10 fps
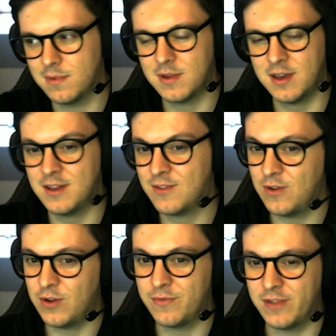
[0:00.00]
it's
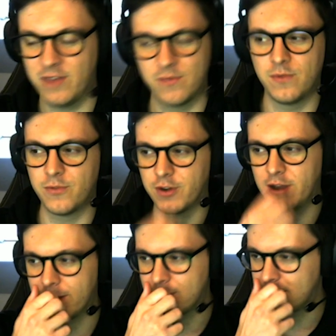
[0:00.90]
very flavorful for
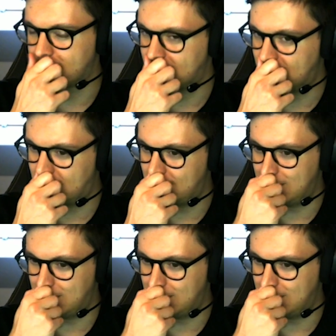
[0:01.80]
Noxus, and